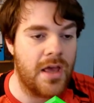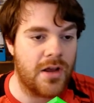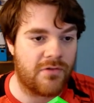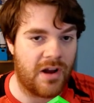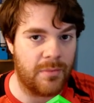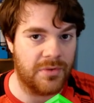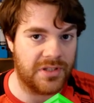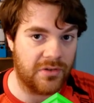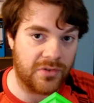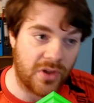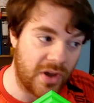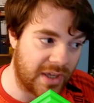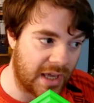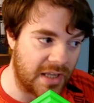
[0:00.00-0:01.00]
Graham will deal
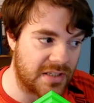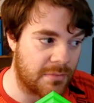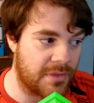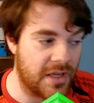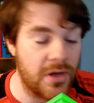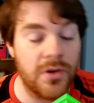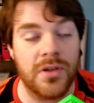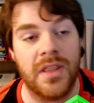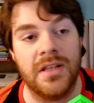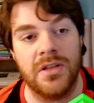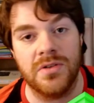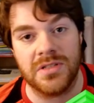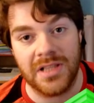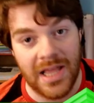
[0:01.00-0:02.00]
9k something, you can then
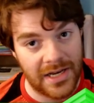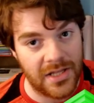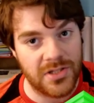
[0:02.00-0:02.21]
use Lenna